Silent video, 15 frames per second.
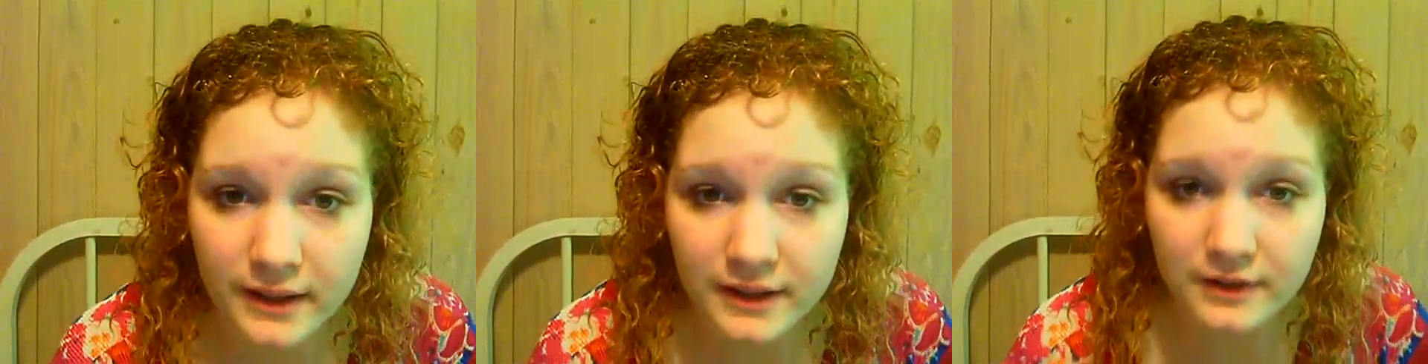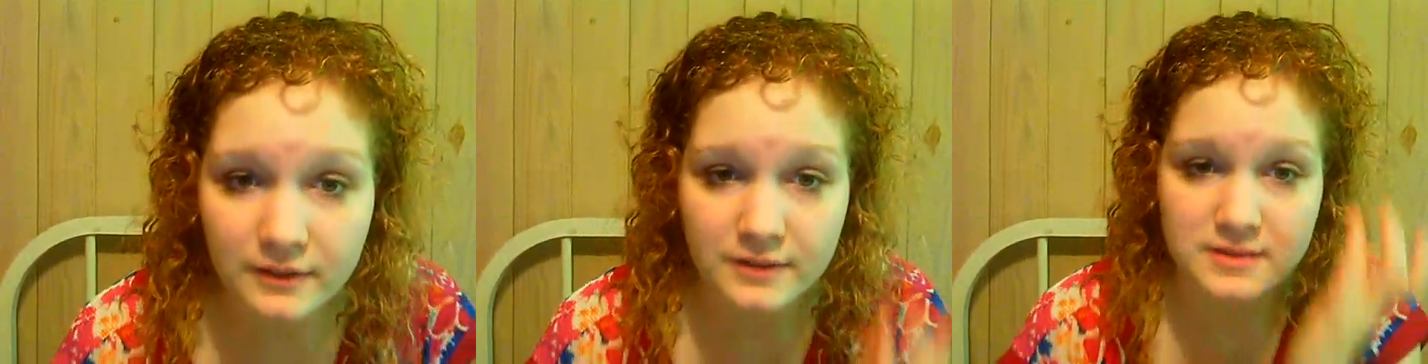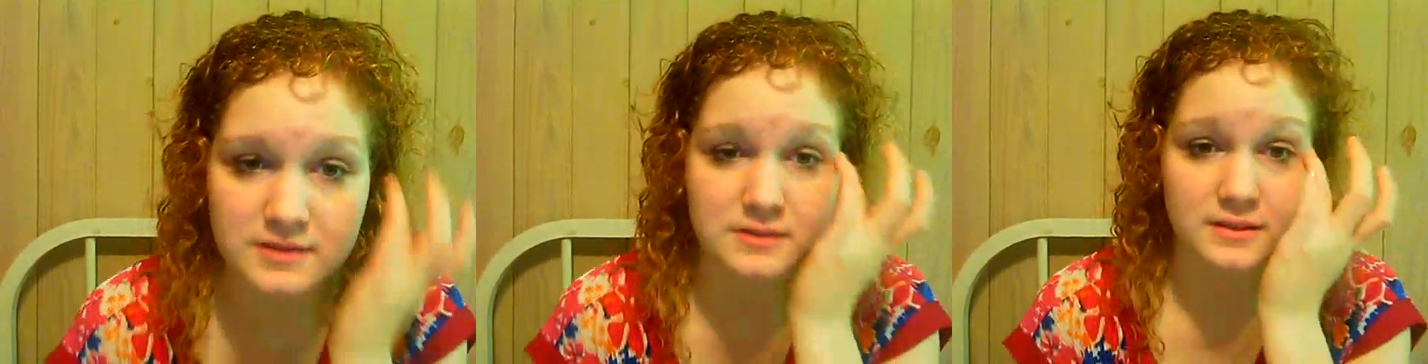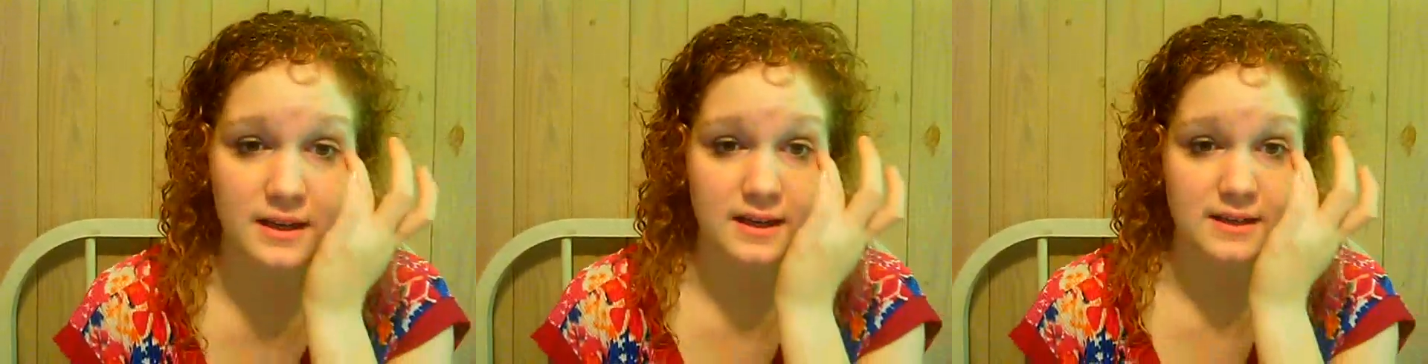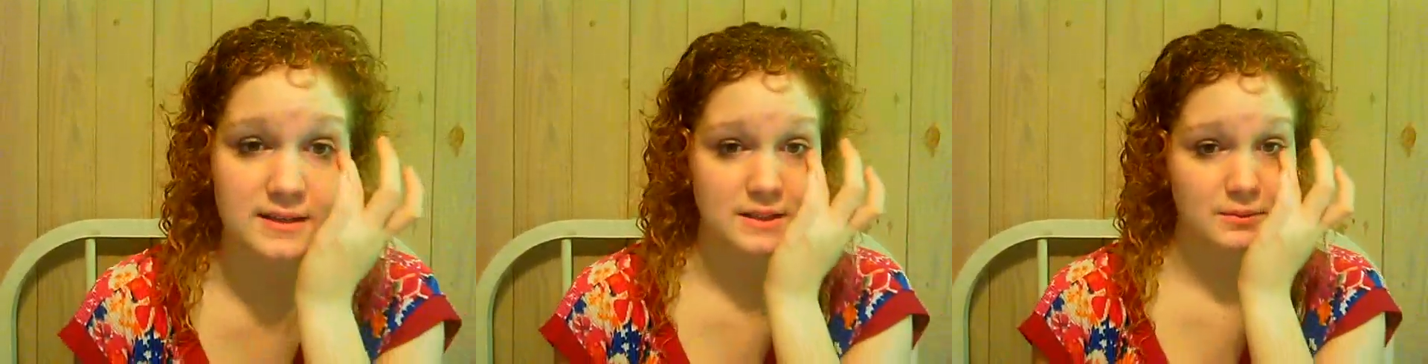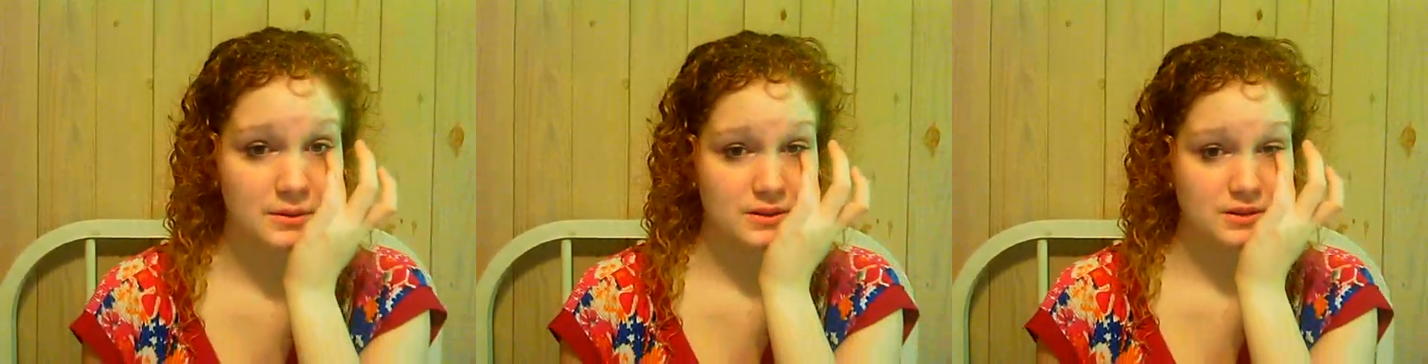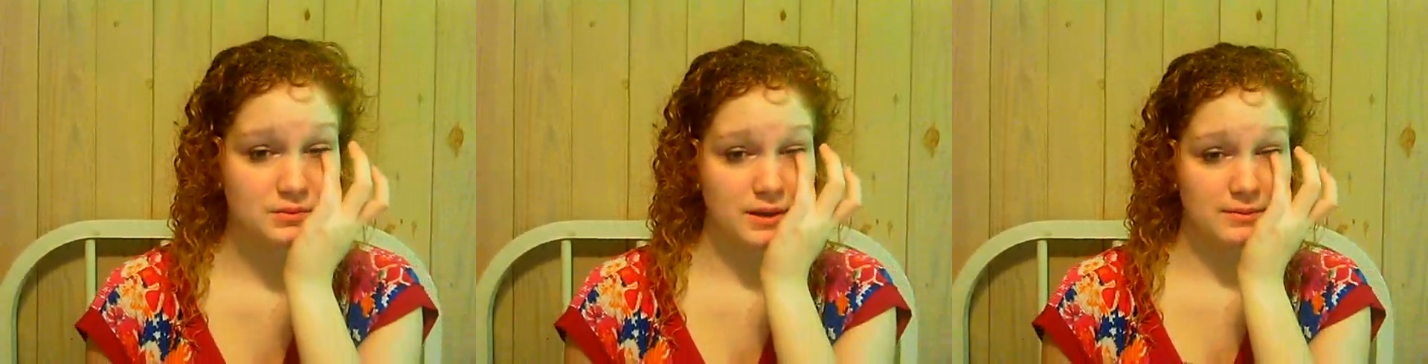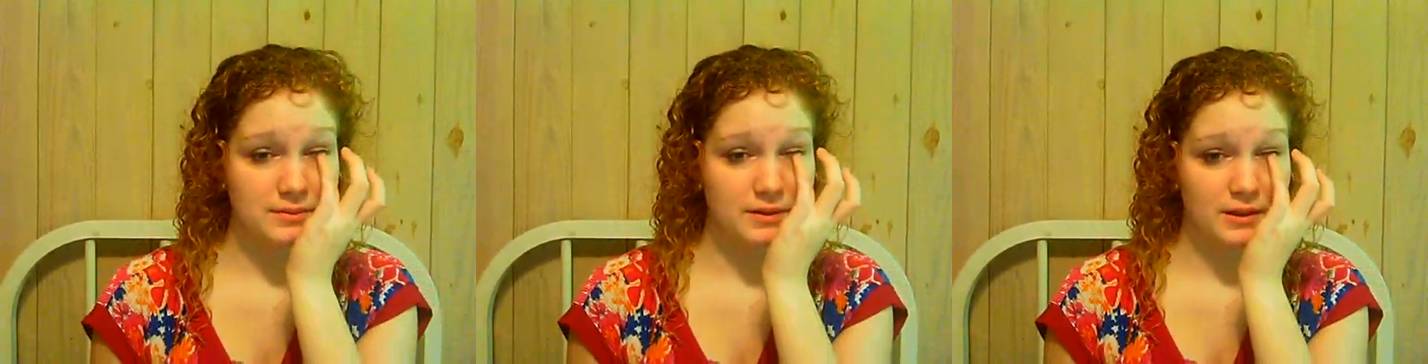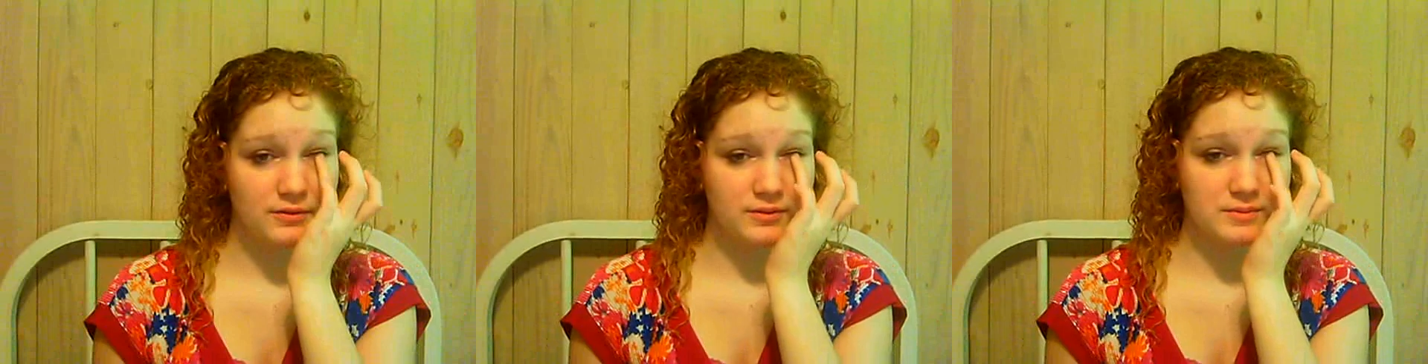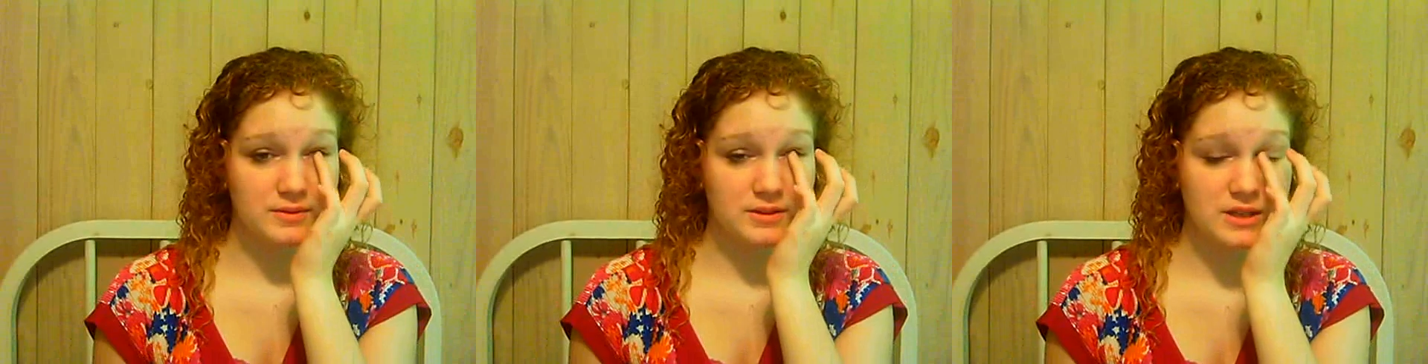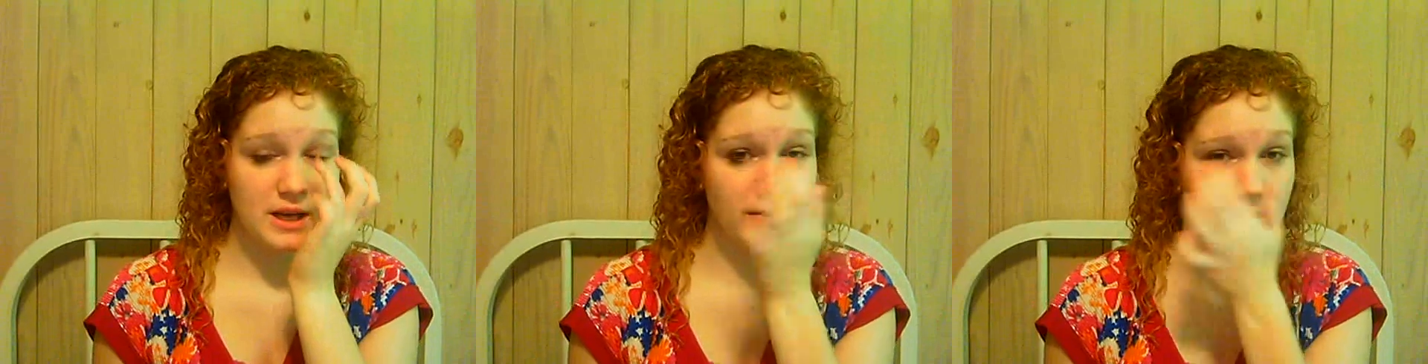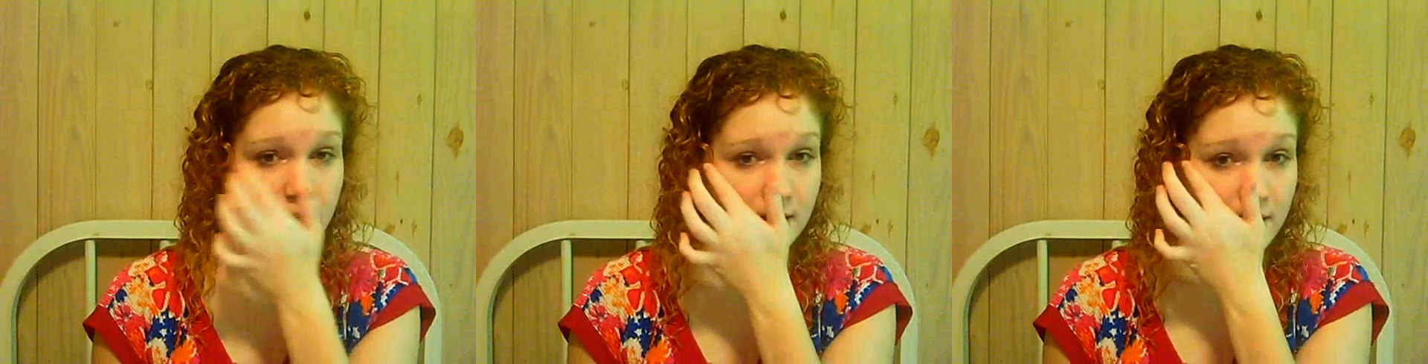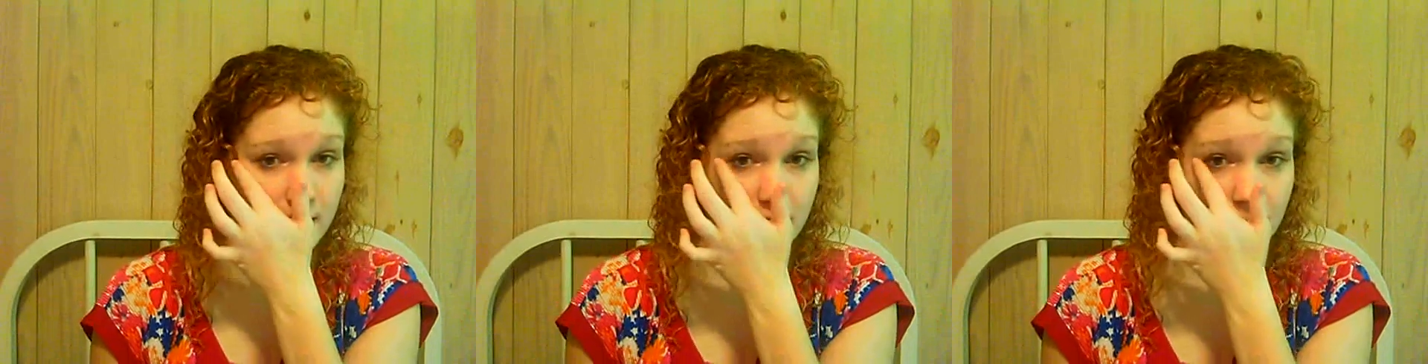Like, you can still kind of see where it's wiped off from the shower.